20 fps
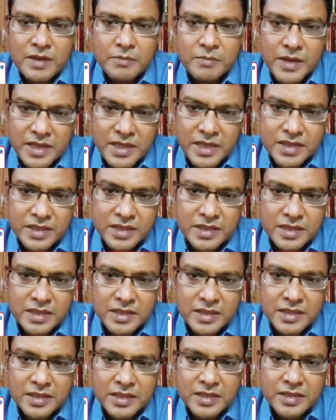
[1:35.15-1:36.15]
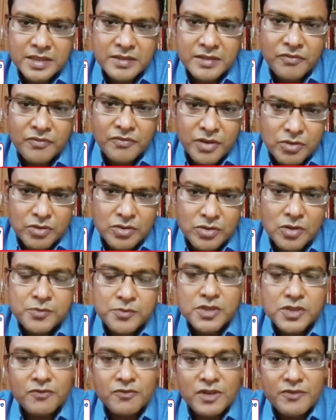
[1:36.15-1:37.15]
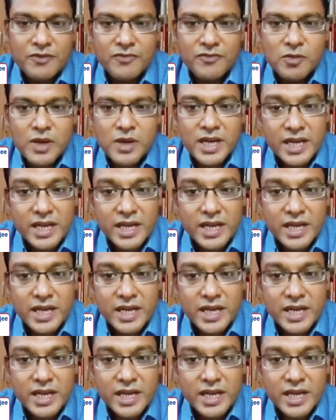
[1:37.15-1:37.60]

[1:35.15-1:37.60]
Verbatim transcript: but few groups of lymphoma